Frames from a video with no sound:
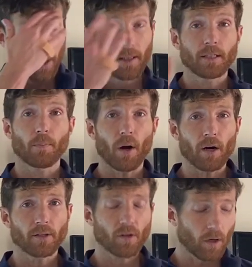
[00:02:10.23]
These
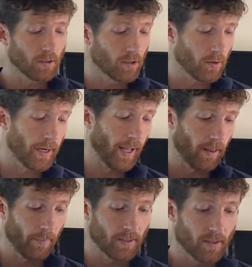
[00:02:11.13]
parts, called story
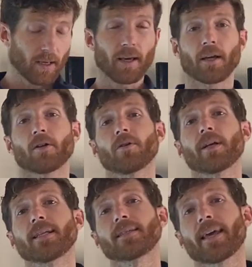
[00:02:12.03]
elements,
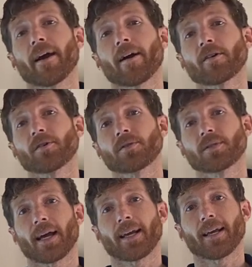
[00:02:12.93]
include its characters,
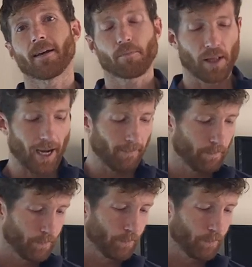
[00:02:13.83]
setting, and plot.